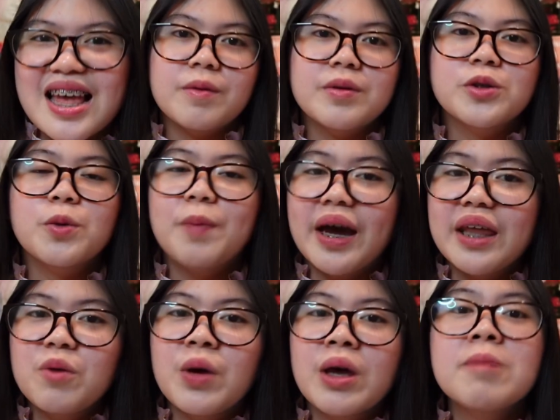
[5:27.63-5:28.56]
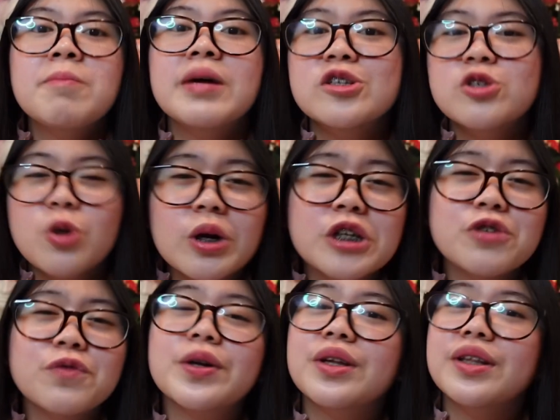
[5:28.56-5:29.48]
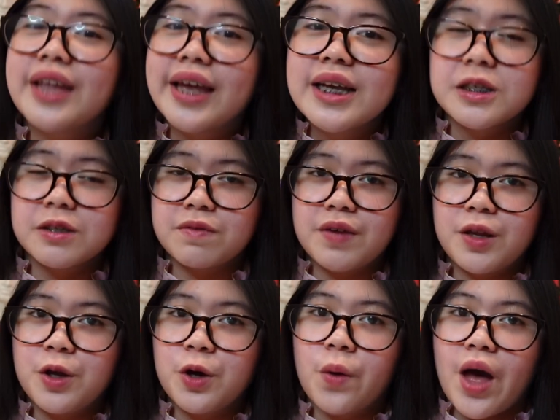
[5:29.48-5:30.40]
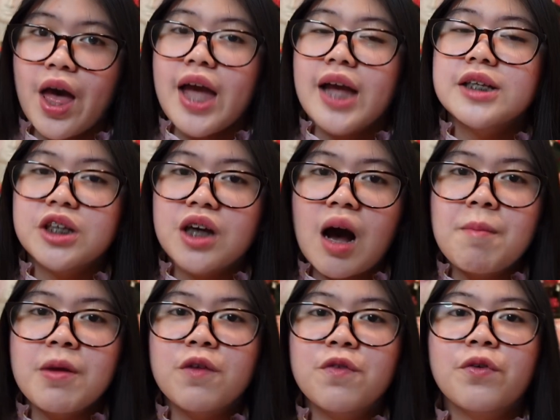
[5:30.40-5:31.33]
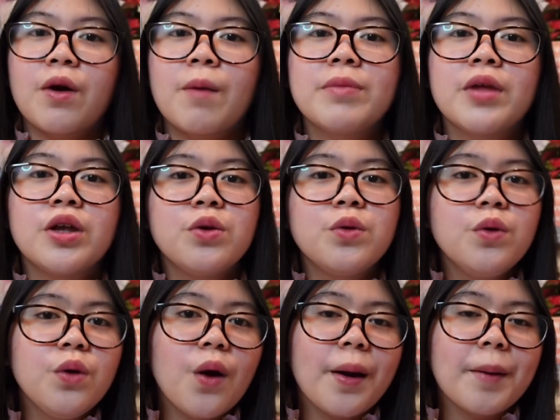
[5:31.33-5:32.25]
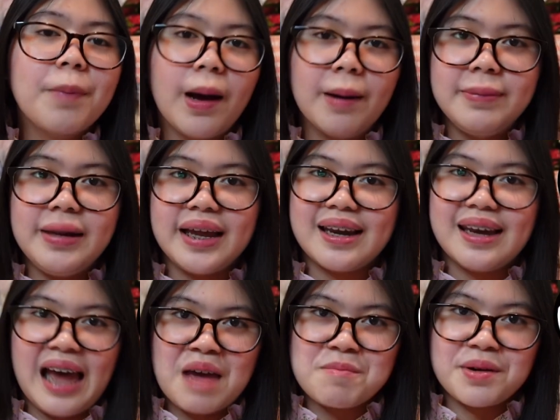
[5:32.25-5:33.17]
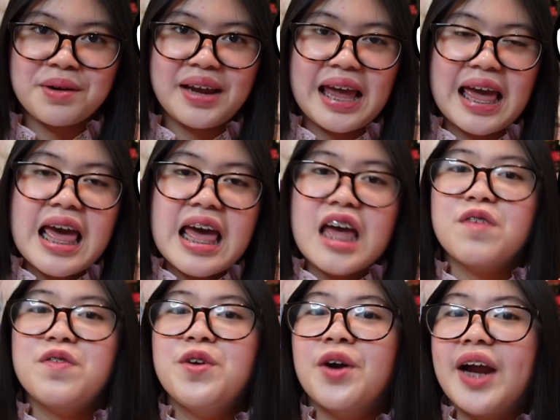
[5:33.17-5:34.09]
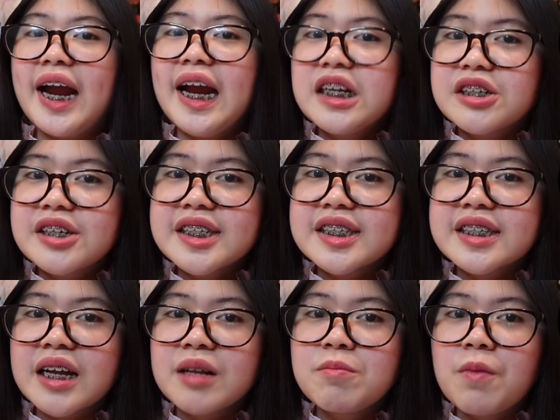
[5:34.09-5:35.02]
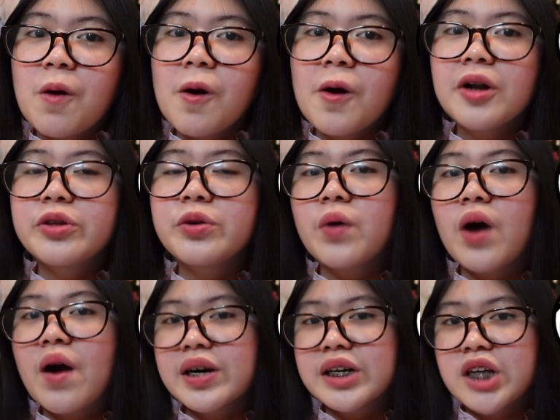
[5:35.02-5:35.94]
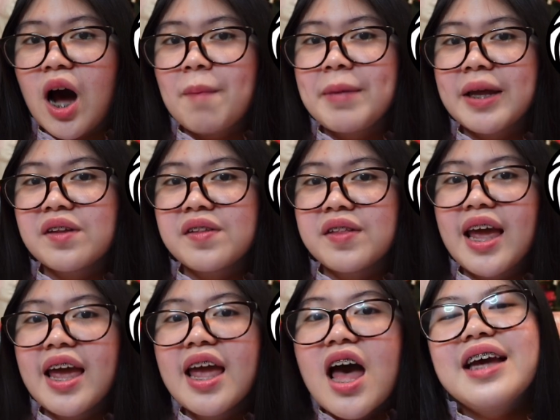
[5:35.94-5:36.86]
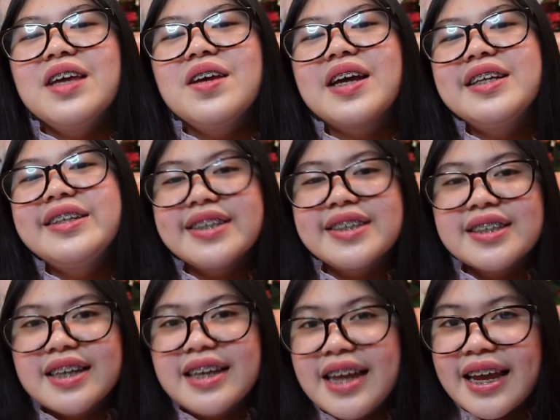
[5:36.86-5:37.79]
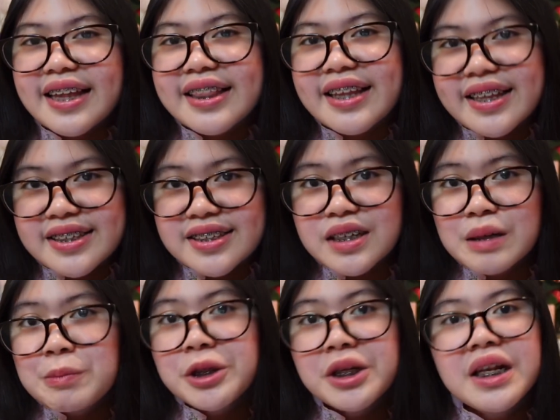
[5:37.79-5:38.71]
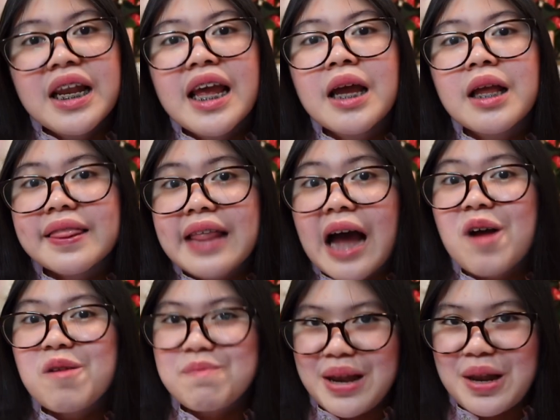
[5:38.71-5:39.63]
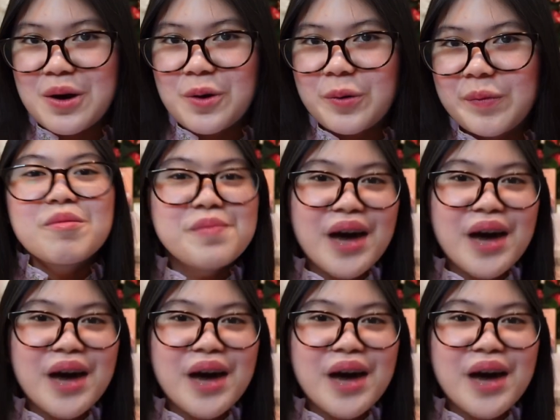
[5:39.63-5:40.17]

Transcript: So by the way, my source for today's video is coming from the New York Public Library. If you're interested more to our topic today, you can just click the description link down below.